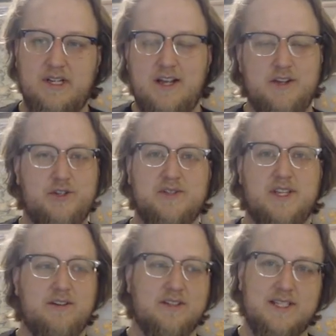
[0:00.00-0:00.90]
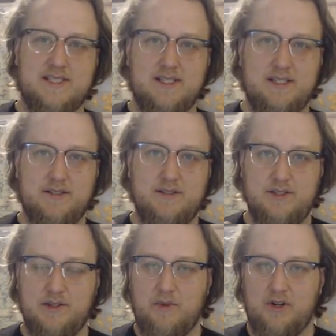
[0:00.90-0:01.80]
Shows that you're listening to
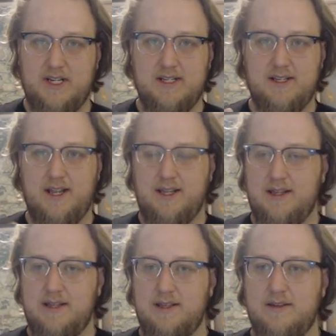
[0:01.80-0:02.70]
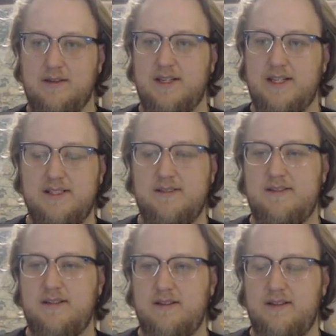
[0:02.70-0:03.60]
the market and the needs
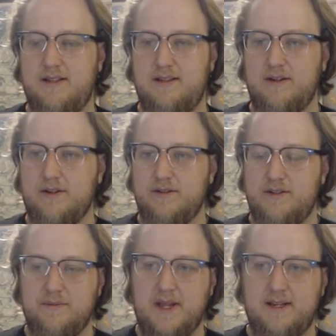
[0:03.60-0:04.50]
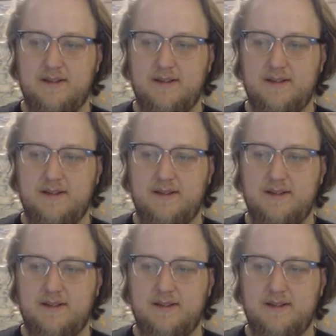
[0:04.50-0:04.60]
that they're demanding,